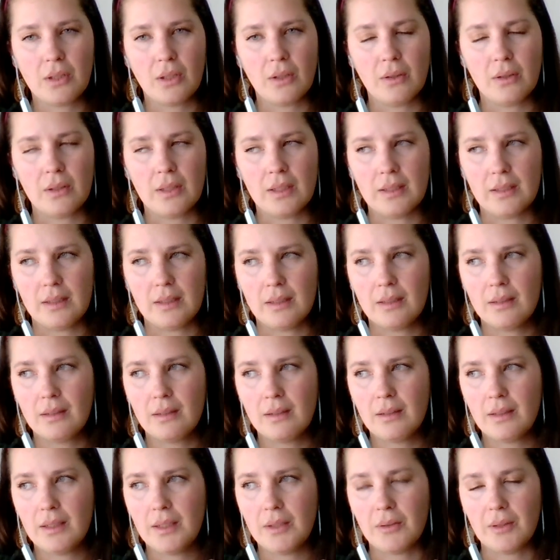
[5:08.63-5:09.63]
so
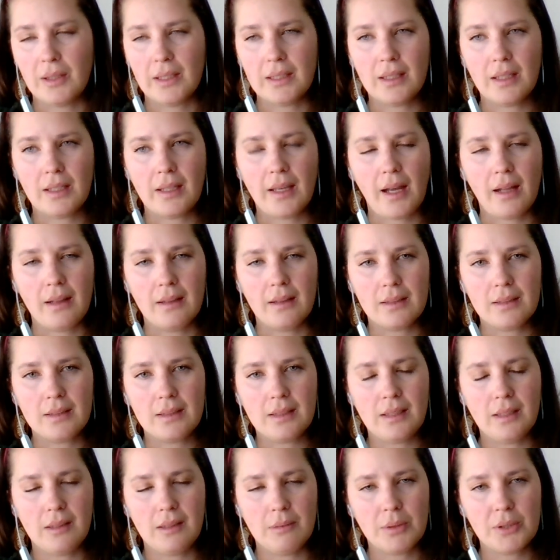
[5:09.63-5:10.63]
the you know like the
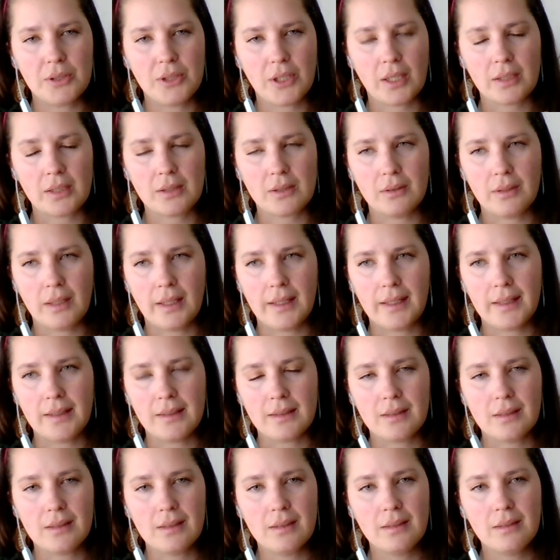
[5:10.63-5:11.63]
galaxy projector
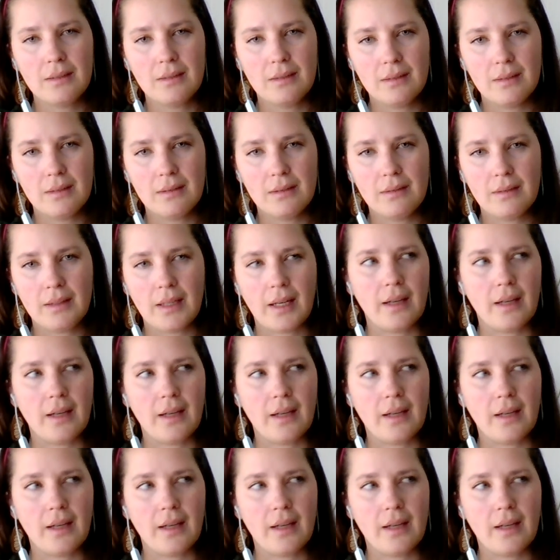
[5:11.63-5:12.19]
lights